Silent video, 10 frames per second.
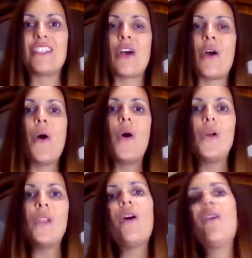So
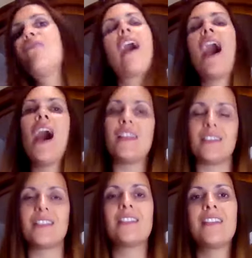all of
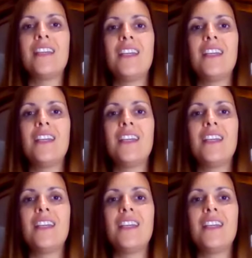us